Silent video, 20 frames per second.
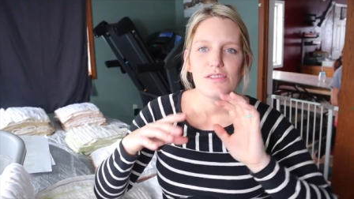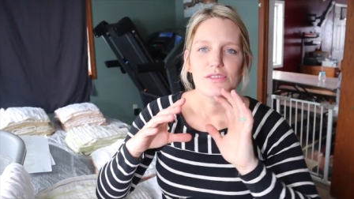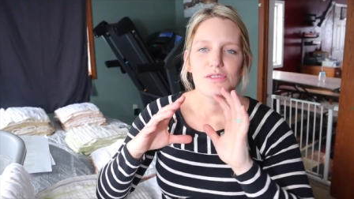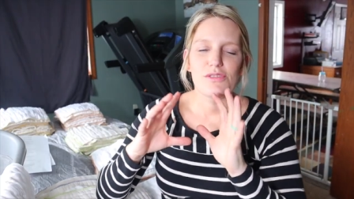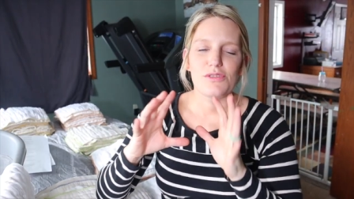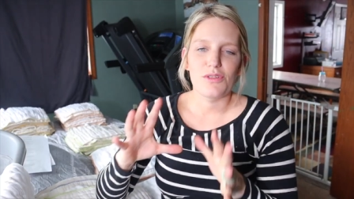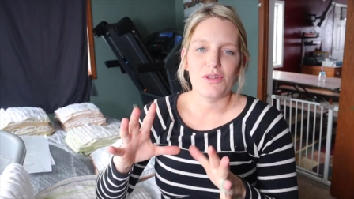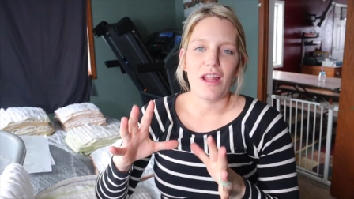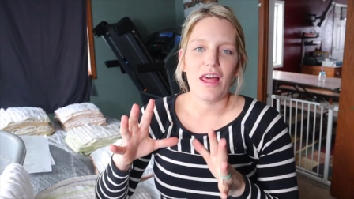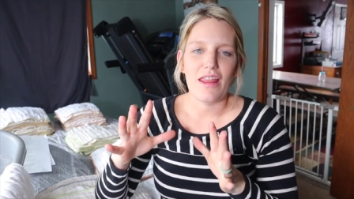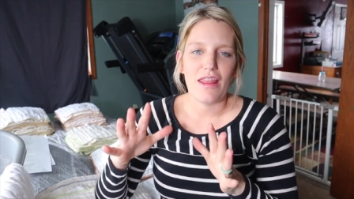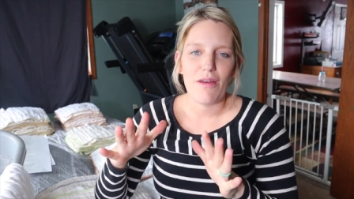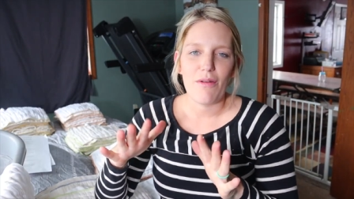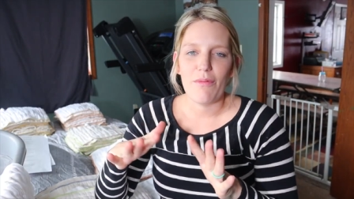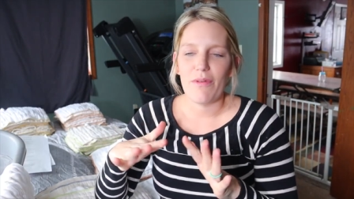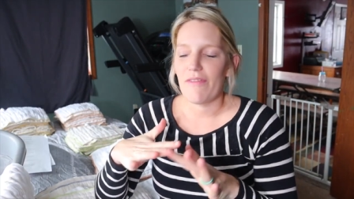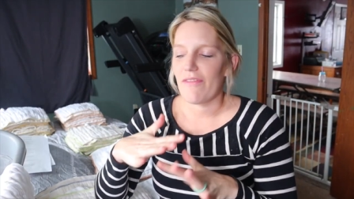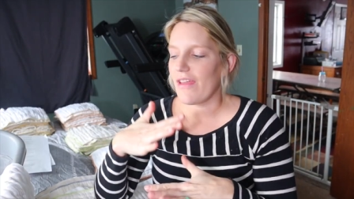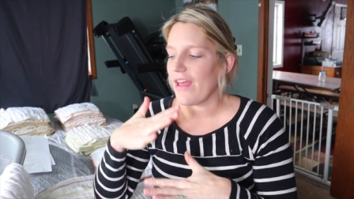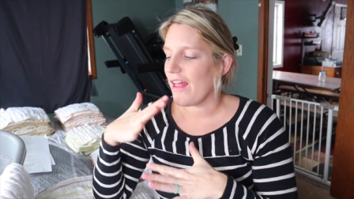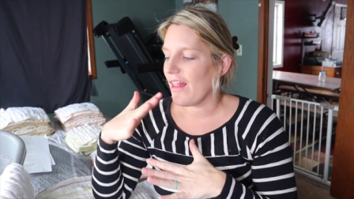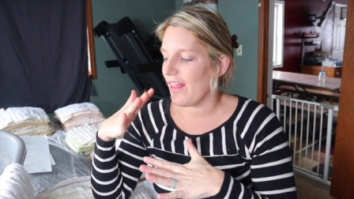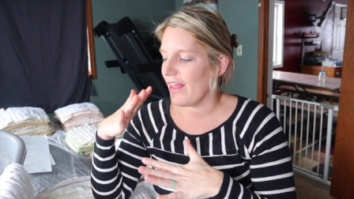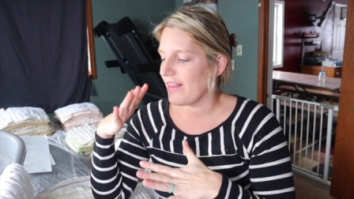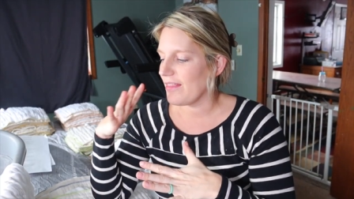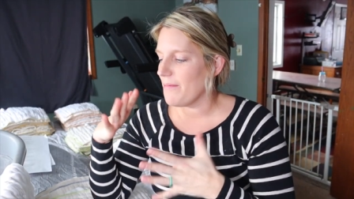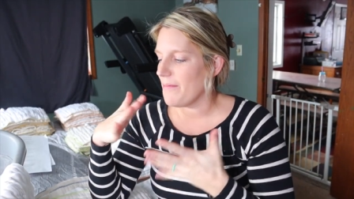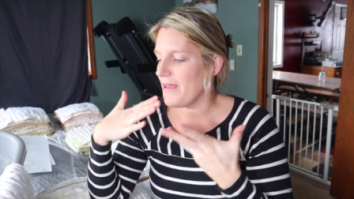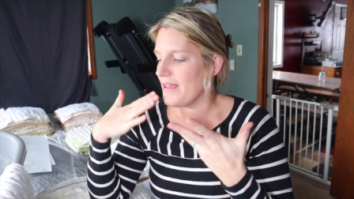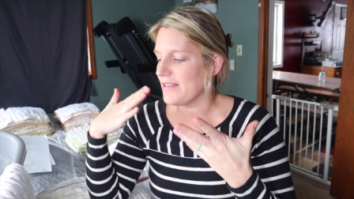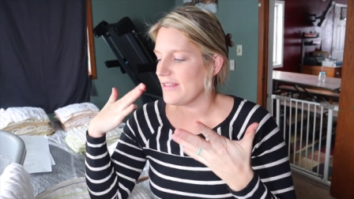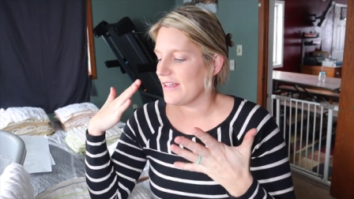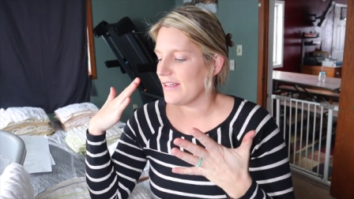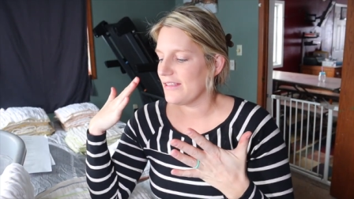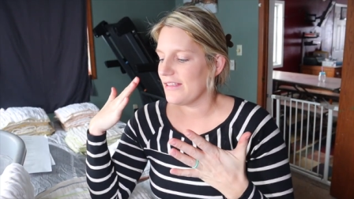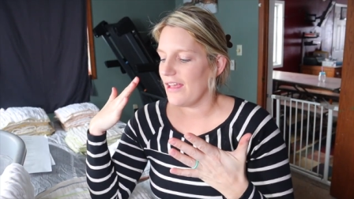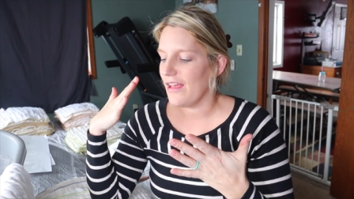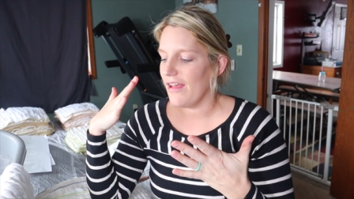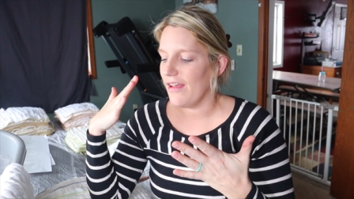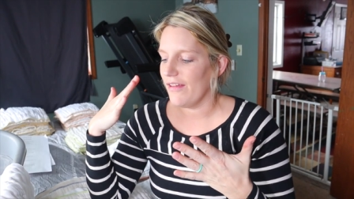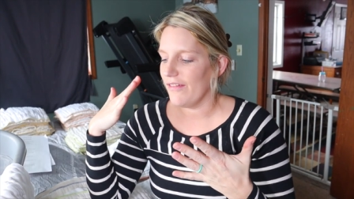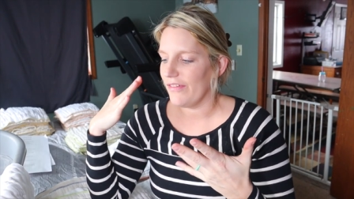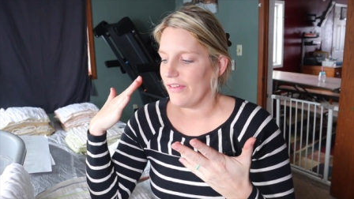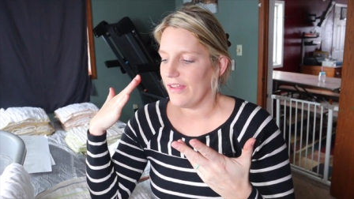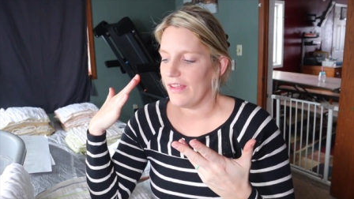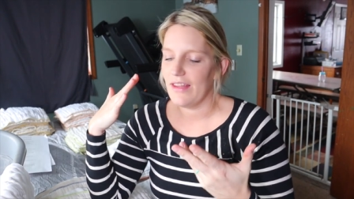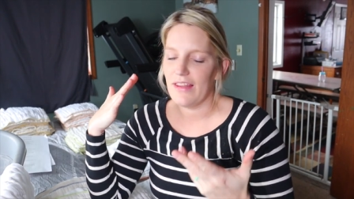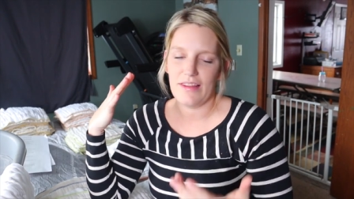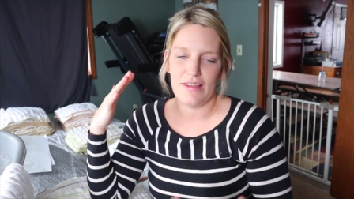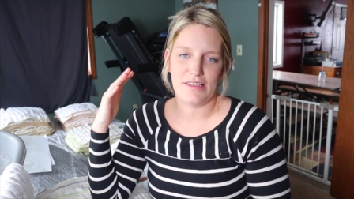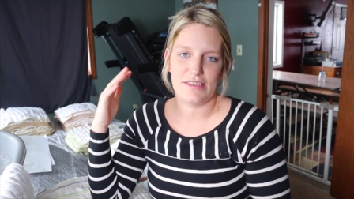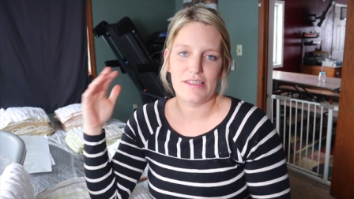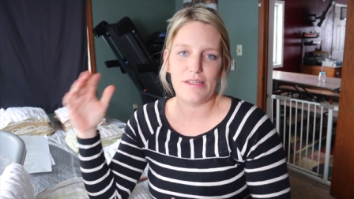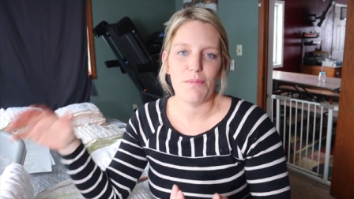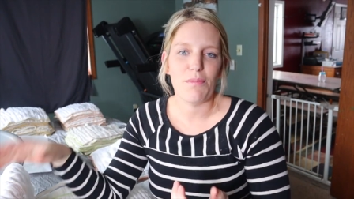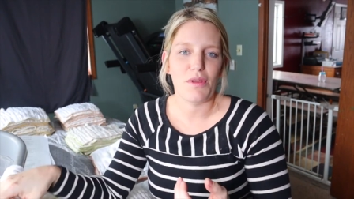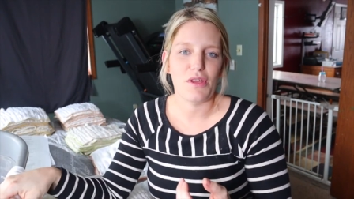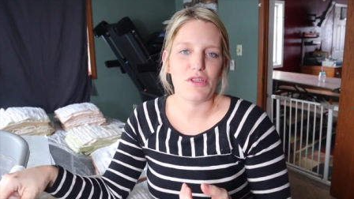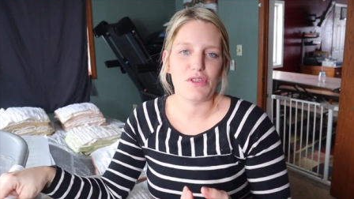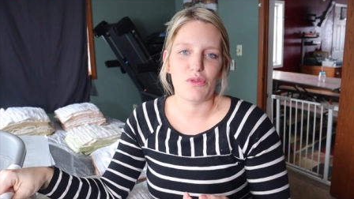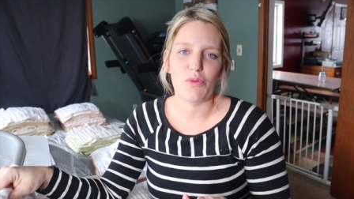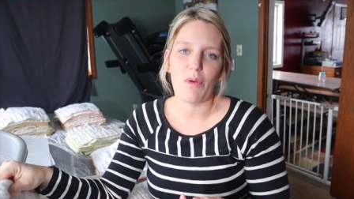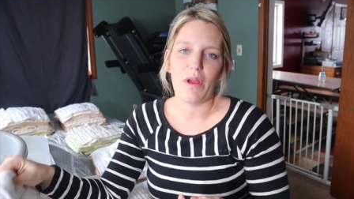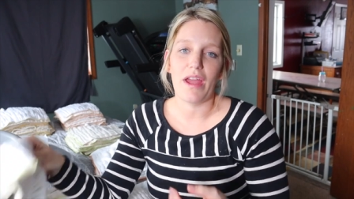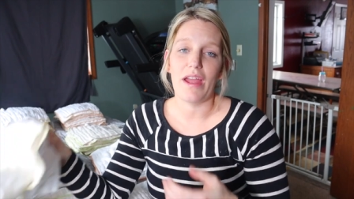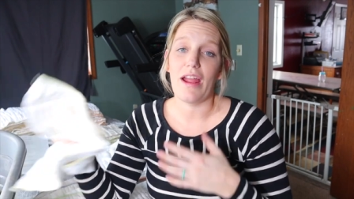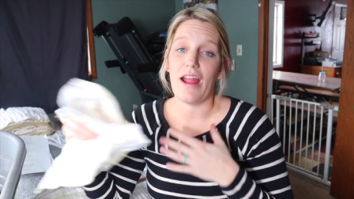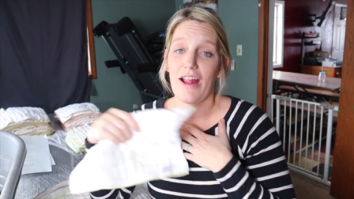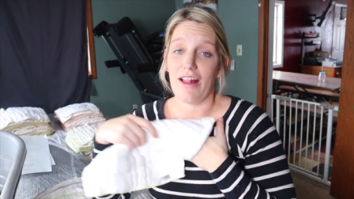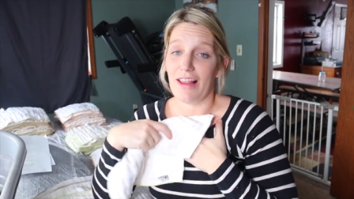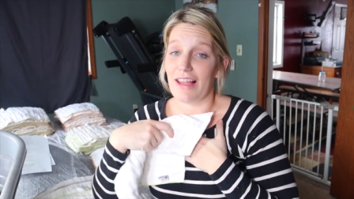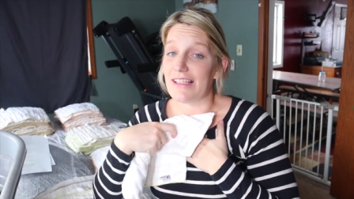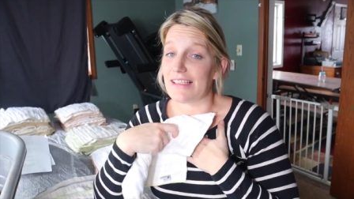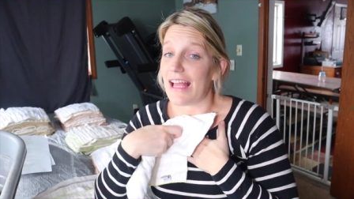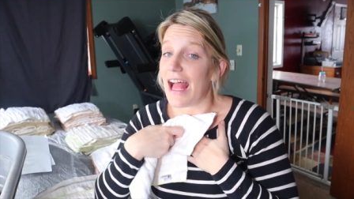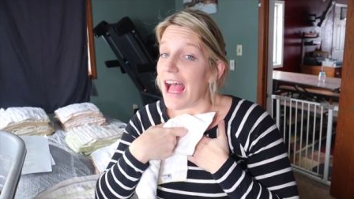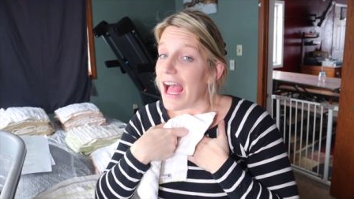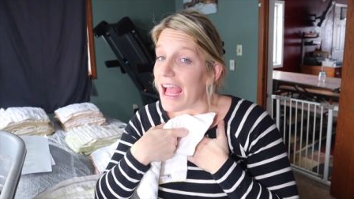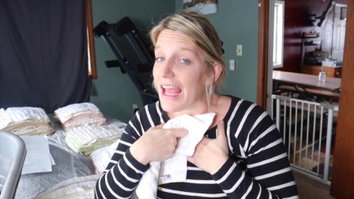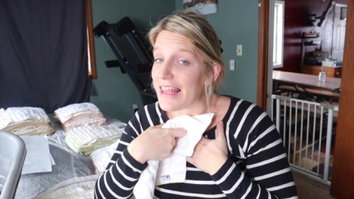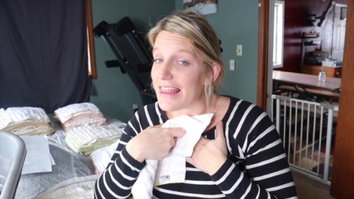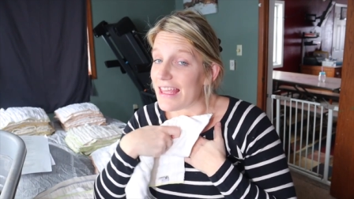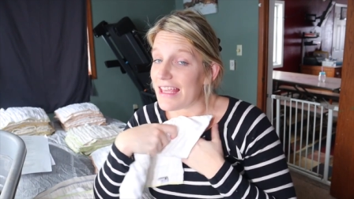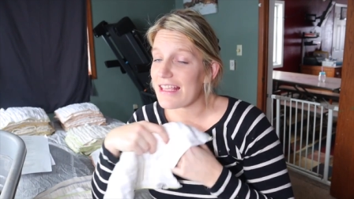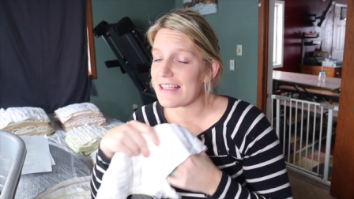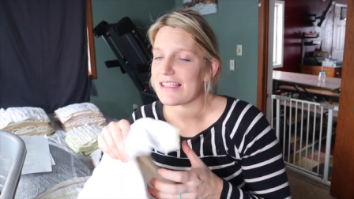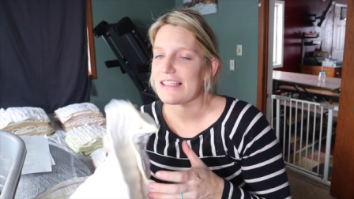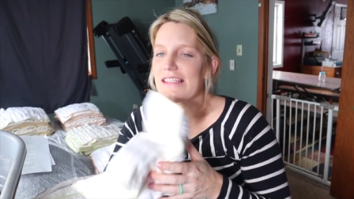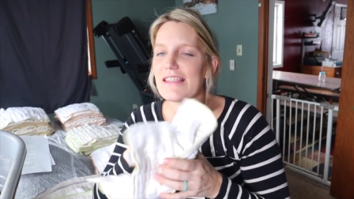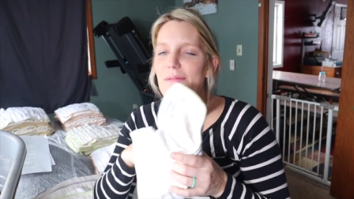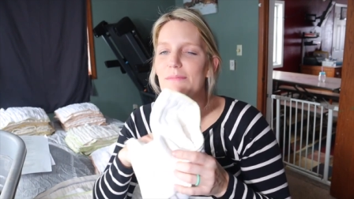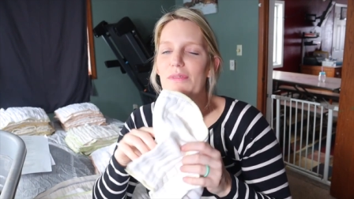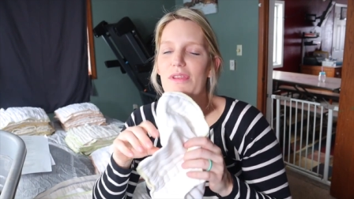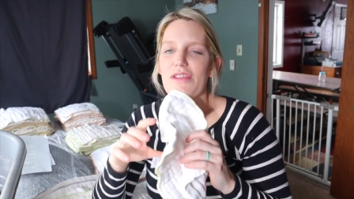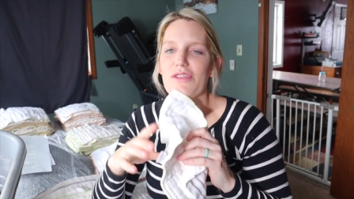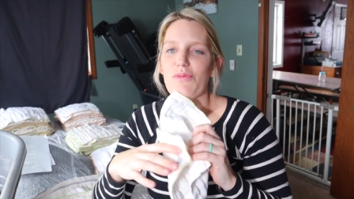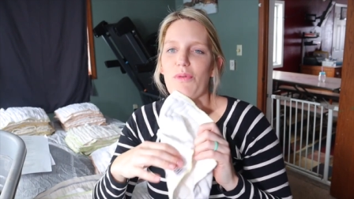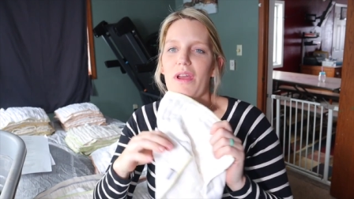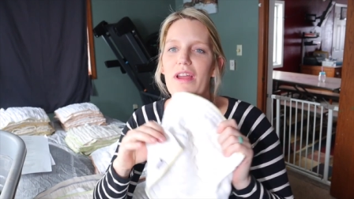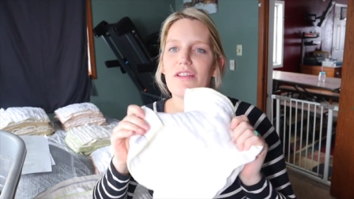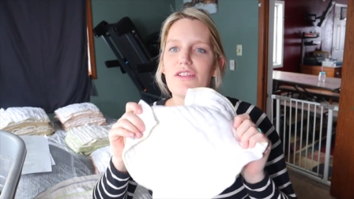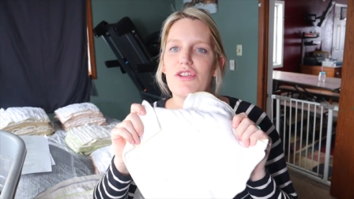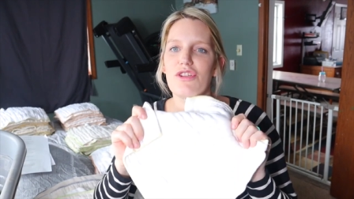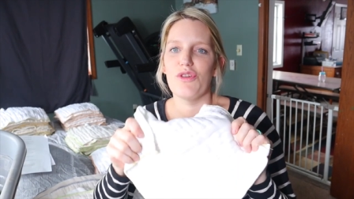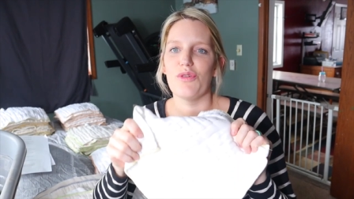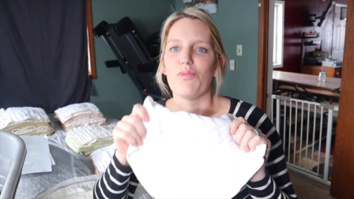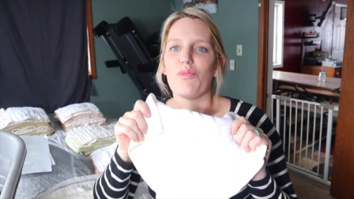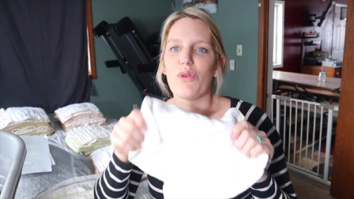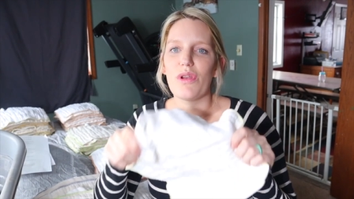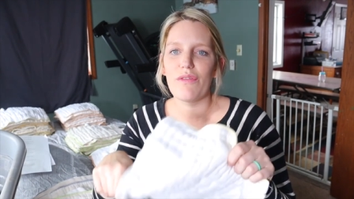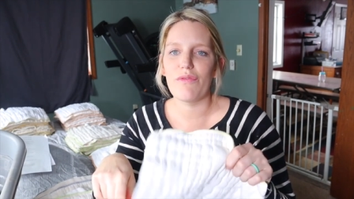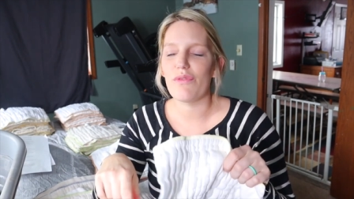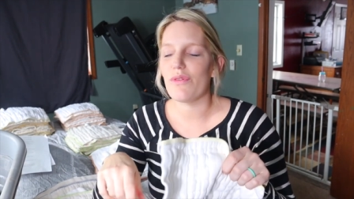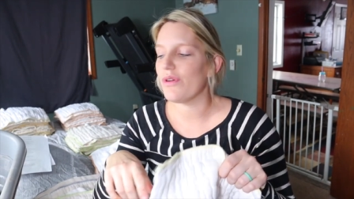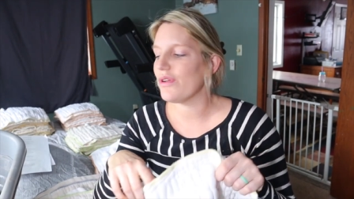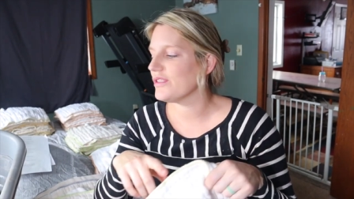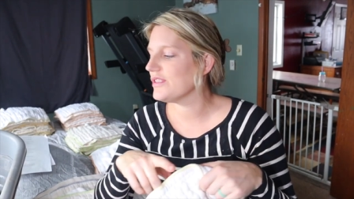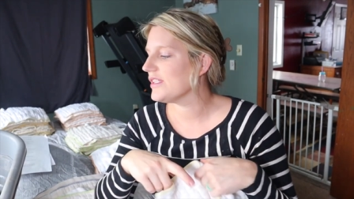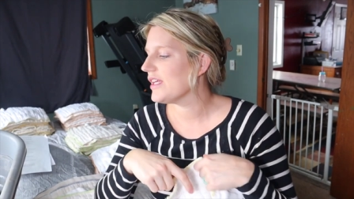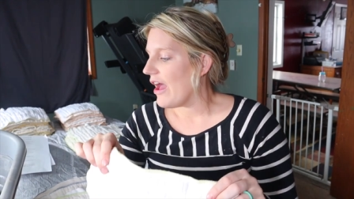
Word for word: So now that we've got like the basics of the simplest way, or at least I think is the simplest way to do pre-folds,